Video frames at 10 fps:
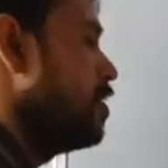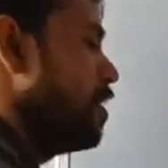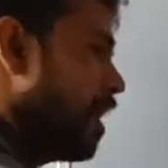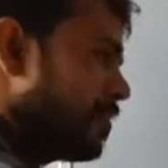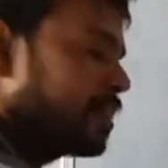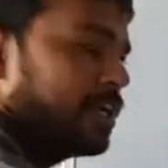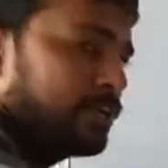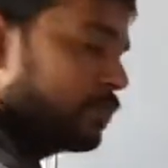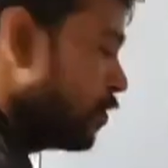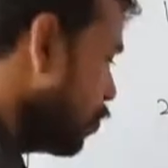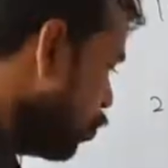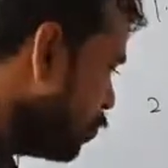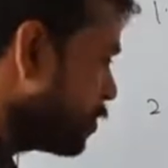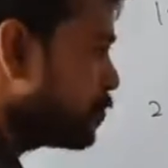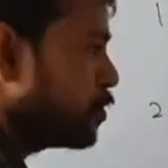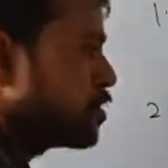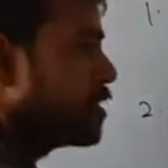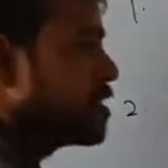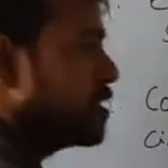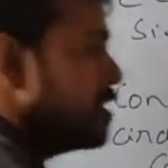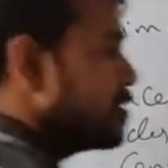I will tell you. Who proposed this is